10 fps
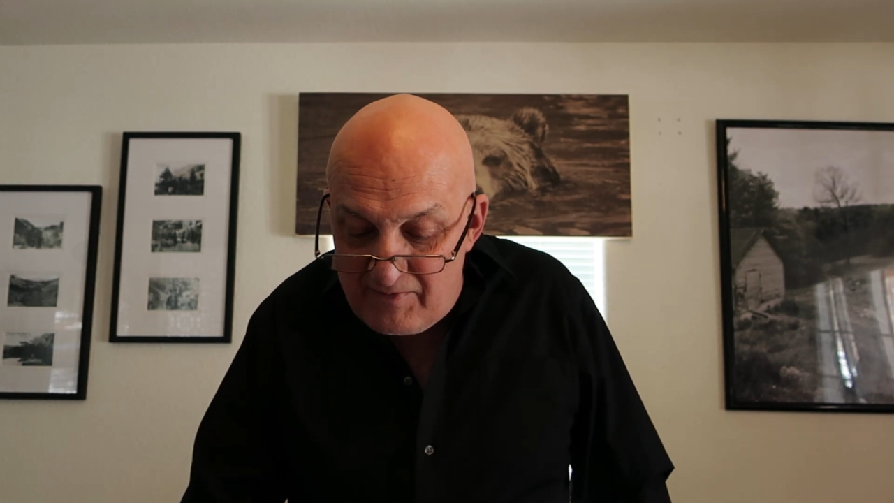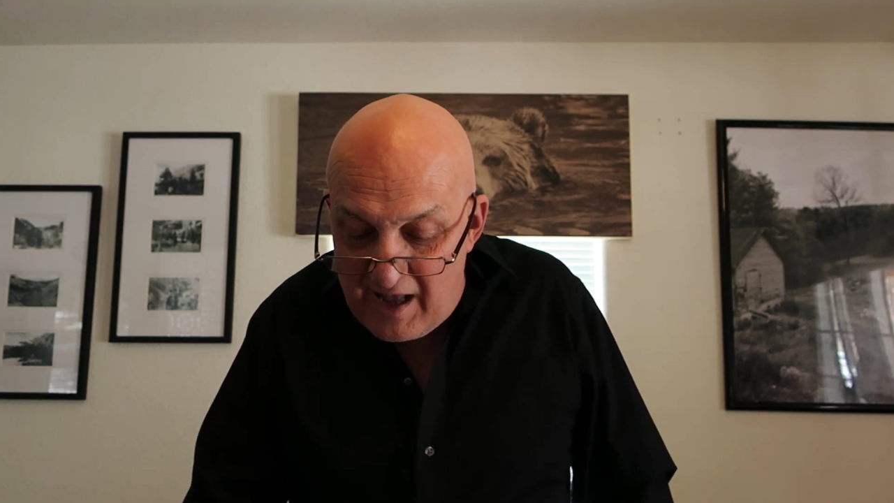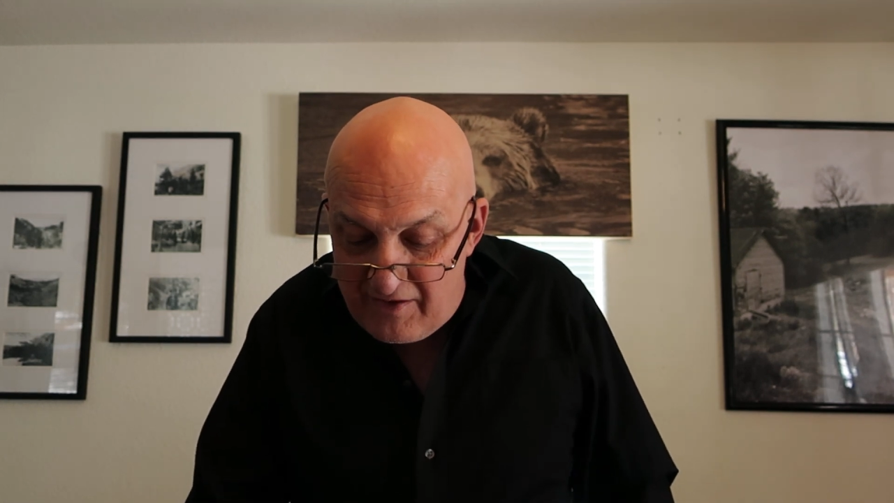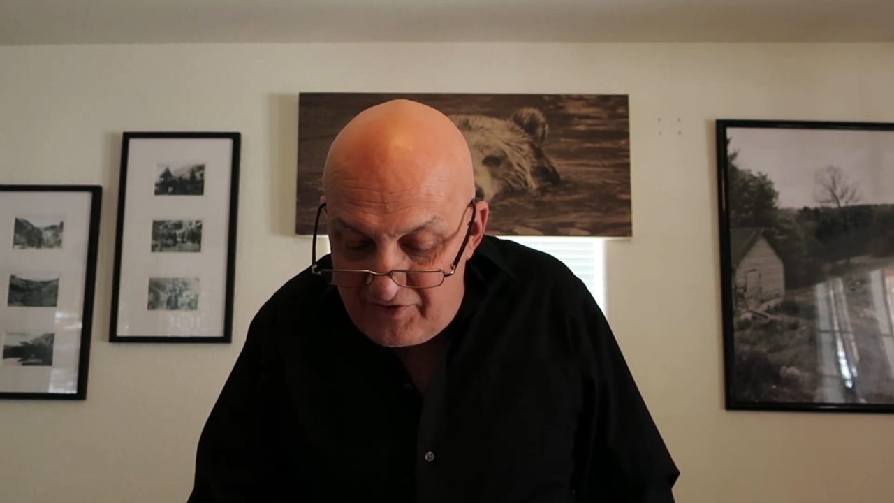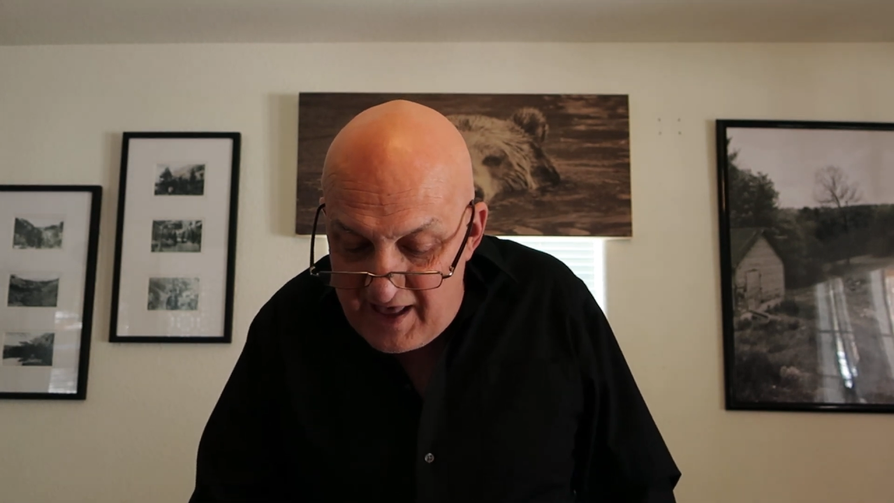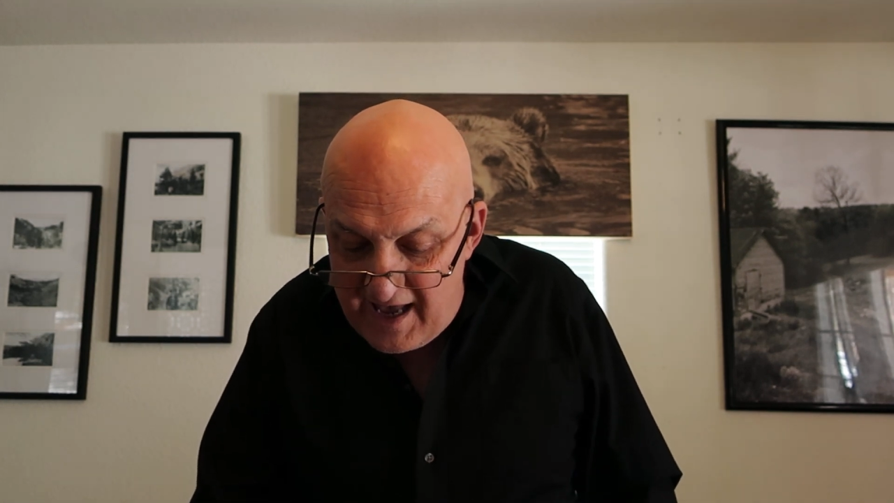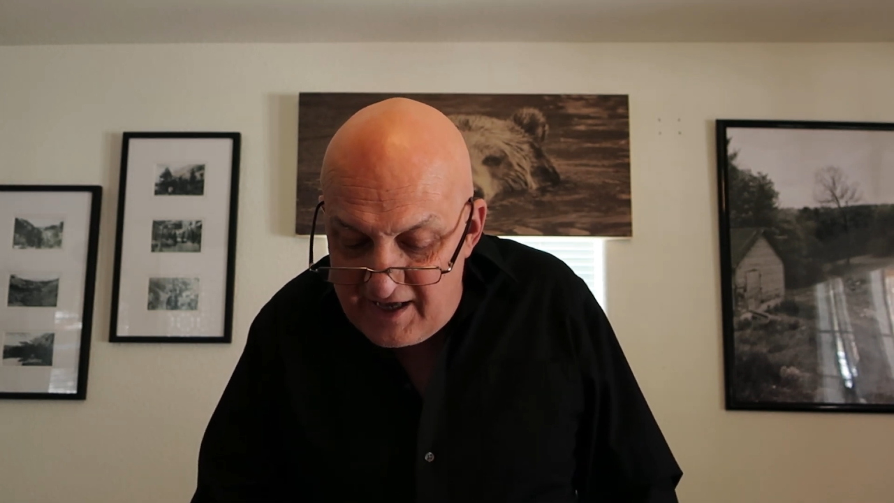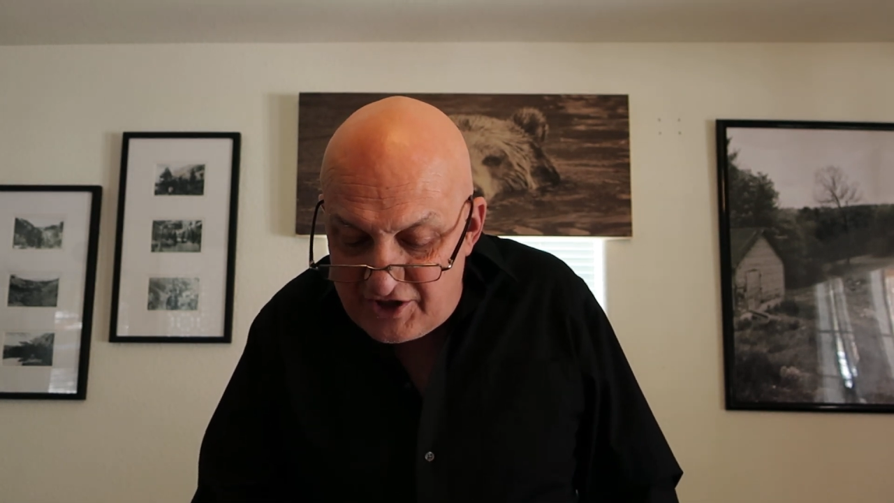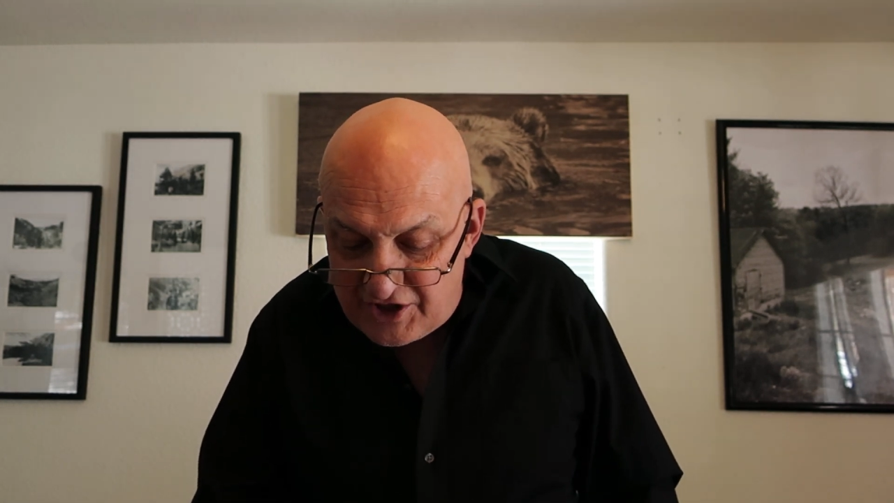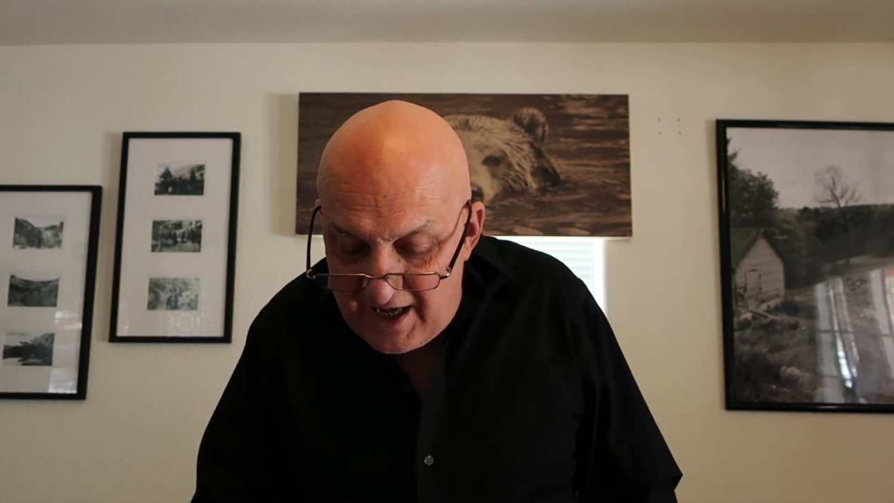And
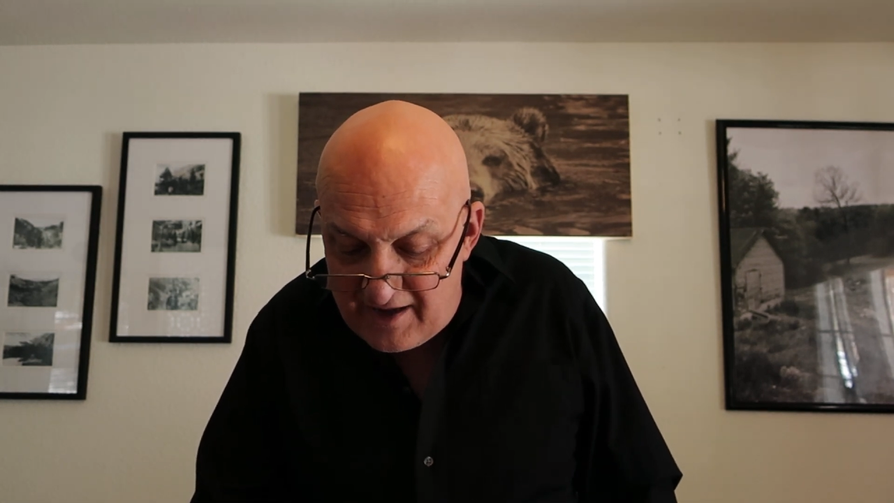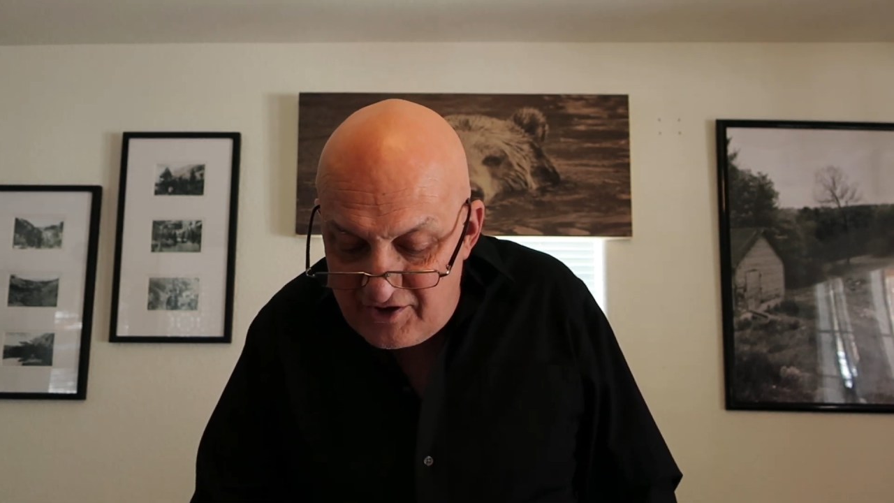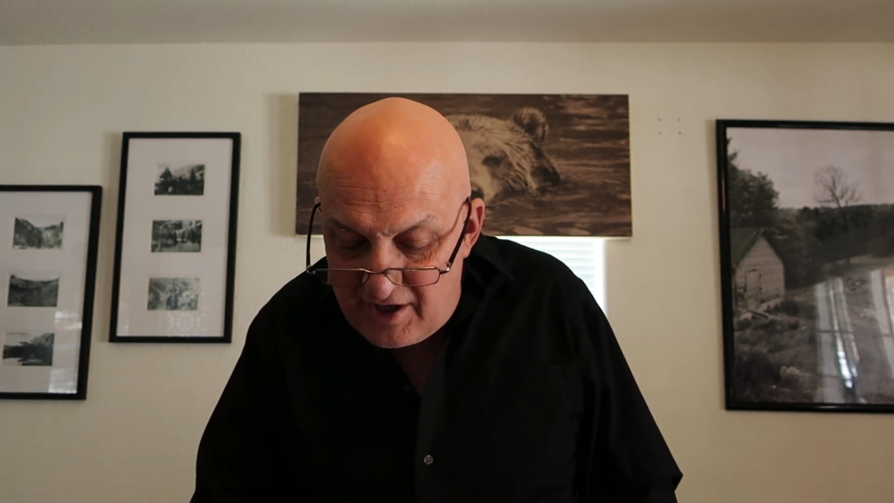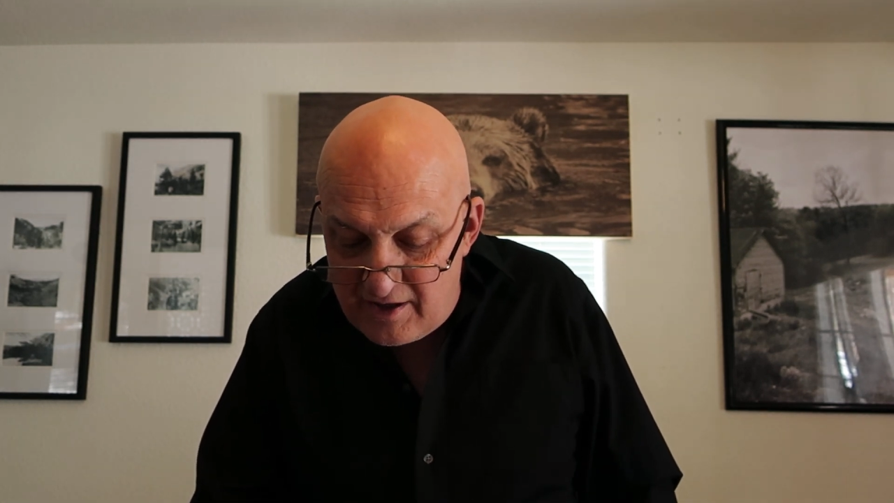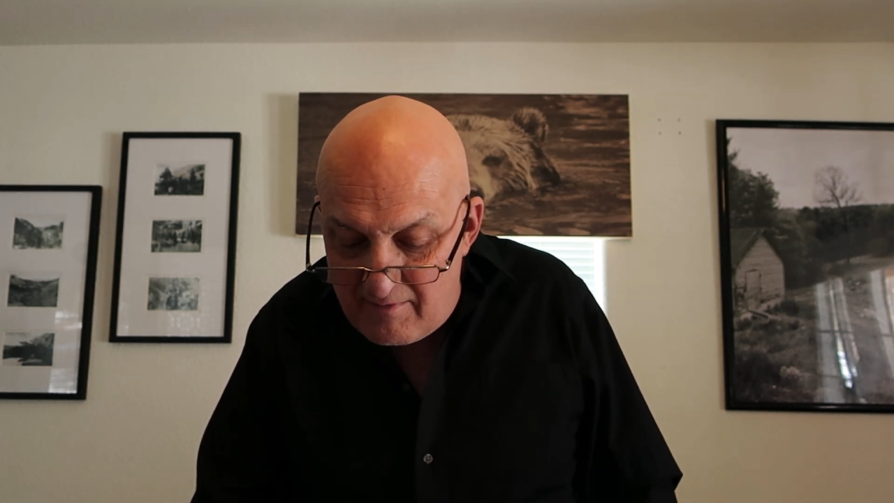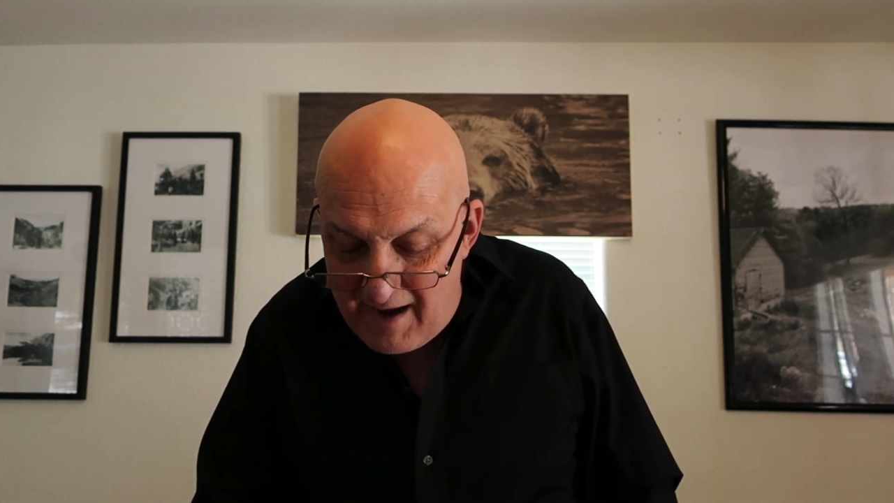they said to the